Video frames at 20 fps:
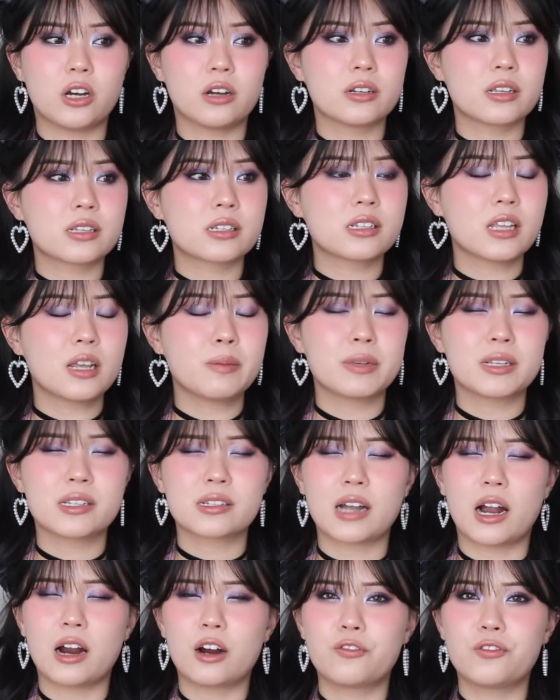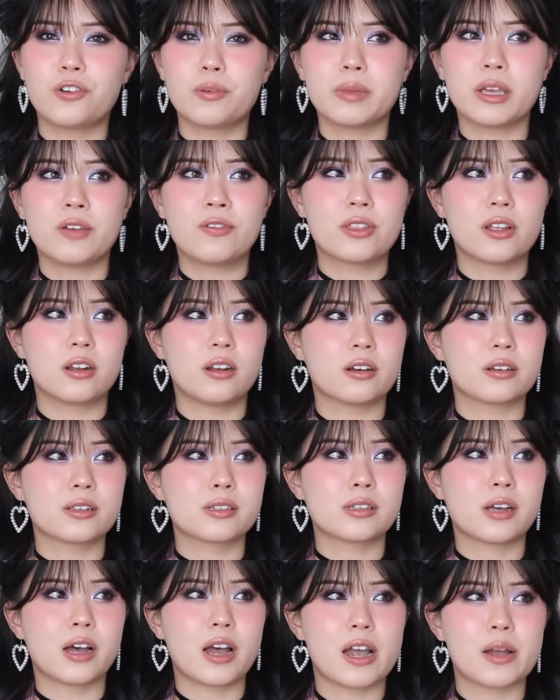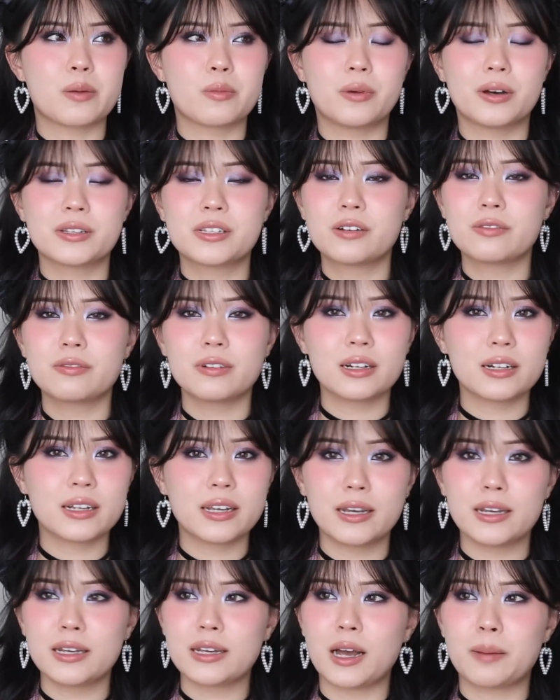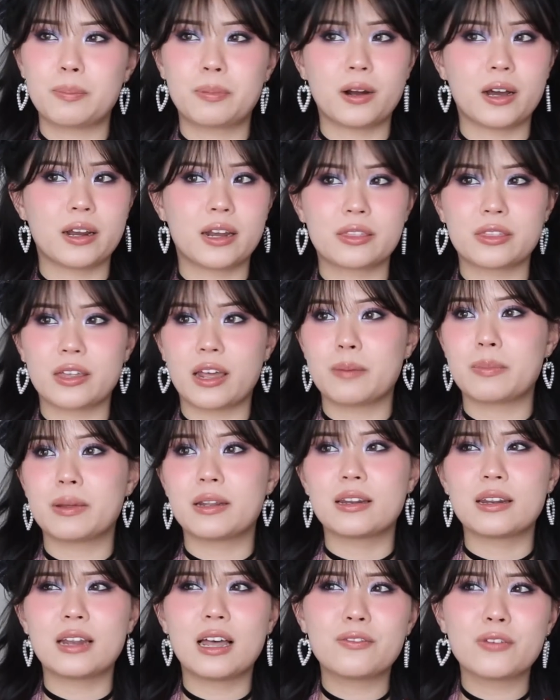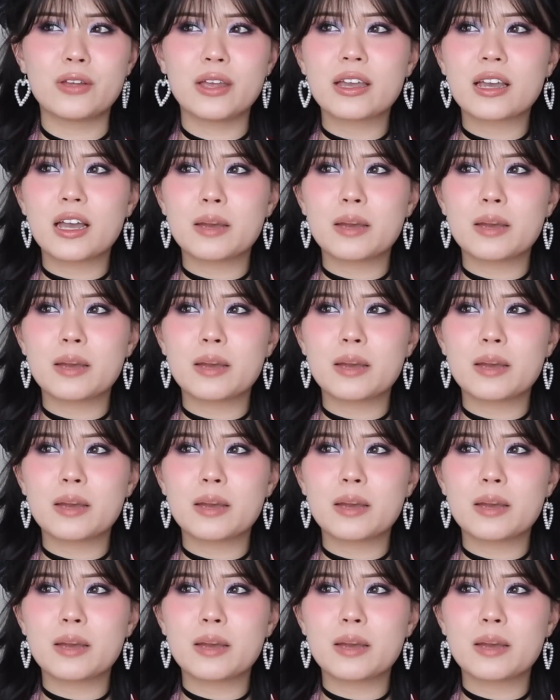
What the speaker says: Honestly, mascara for me for the longest time wasn't really a product that I've been loving.